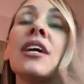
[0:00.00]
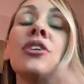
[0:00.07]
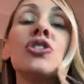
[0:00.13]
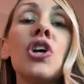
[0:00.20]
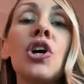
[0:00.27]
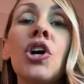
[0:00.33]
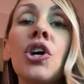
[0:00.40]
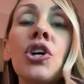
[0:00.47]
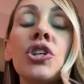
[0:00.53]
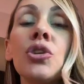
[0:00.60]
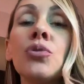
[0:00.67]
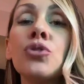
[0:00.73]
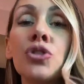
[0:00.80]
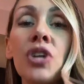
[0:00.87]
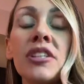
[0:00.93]
there to
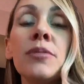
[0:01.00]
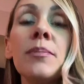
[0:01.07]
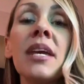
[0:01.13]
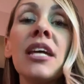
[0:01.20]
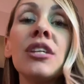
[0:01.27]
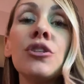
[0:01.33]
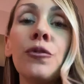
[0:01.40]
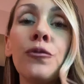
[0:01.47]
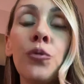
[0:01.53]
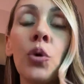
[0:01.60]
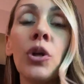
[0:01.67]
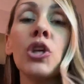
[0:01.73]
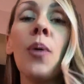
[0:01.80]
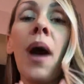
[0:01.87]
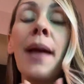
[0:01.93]
hurt you. Trust me, it's
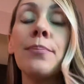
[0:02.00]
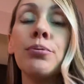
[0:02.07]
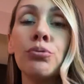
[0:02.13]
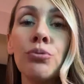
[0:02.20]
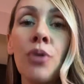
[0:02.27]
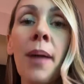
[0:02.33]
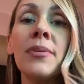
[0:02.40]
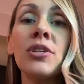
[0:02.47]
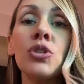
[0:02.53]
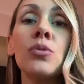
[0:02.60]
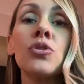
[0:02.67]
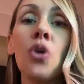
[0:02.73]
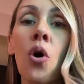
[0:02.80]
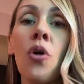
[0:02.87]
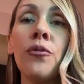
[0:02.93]
for you. I
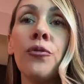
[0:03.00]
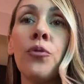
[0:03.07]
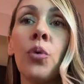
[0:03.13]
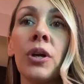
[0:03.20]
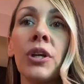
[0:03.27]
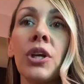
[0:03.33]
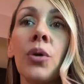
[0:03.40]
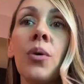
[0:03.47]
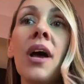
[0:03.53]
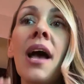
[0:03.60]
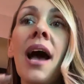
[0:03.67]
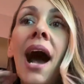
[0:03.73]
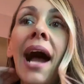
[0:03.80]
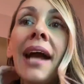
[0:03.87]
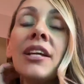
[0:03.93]
promise you it's all for you.
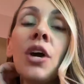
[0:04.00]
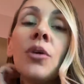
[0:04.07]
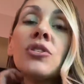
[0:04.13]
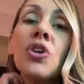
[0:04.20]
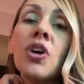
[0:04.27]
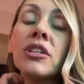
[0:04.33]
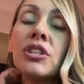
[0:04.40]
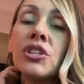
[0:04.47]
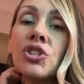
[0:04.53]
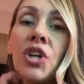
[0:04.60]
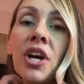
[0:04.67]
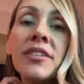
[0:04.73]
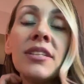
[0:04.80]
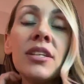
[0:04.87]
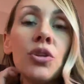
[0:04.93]
I know it's hard to
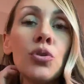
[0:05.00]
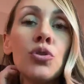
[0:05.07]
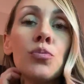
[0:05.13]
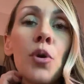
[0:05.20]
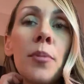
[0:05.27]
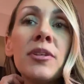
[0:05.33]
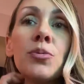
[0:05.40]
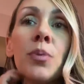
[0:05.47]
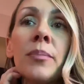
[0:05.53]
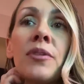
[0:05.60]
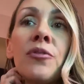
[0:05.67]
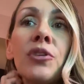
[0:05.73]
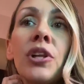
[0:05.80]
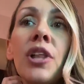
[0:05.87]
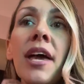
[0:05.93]
trust in those moments
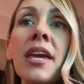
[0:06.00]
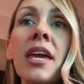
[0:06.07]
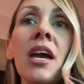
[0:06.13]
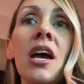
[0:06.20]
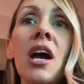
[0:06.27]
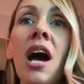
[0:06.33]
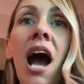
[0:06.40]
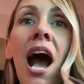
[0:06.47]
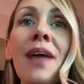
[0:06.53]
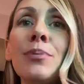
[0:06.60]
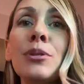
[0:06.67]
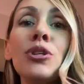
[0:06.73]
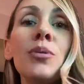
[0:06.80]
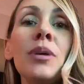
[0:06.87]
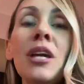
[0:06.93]
when we feel like,
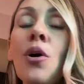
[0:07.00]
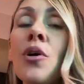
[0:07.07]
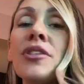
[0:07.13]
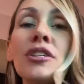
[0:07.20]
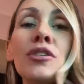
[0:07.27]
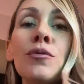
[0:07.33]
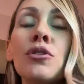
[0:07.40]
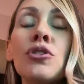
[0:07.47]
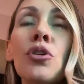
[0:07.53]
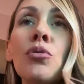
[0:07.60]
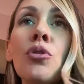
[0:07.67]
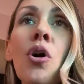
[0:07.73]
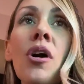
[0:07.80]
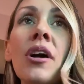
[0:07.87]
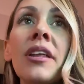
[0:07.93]
I've been doing all this for
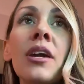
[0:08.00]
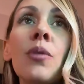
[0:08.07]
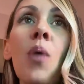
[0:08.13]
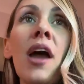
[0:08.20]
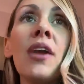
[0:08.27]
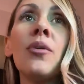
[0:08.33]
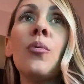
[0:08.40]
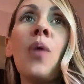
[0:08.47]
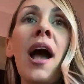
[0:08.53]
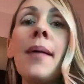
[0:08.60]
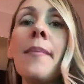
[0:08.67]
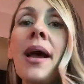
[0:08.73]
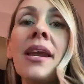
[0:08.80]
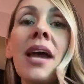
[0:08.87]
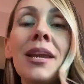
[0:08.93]
so long. Like, why
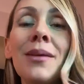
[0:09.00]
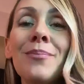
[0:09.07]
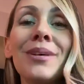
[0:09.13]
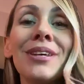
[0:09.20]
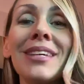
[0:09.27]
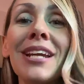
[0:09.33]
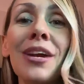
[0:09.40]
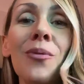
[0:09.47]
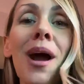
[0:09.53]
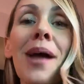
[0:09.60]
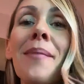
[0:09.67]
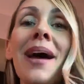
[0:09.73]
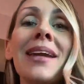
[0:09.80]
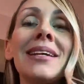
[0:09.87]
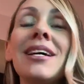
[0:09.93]
am I not a millionaire?
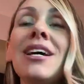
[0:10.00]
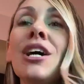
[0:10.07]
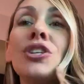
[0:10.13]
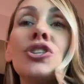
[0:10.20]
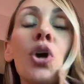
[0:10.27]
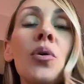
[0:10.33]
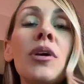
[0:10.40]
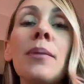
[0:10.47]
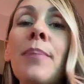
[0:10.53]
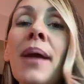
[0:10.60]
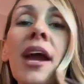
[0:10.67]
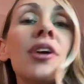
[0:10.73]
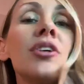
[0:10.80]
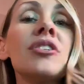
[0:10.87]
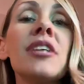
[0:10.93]
Don't
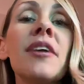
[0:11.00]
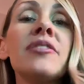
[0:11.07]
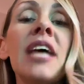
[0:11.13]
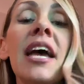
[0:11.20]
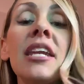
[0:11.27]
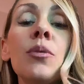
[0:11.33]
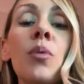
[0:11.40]
compare yourself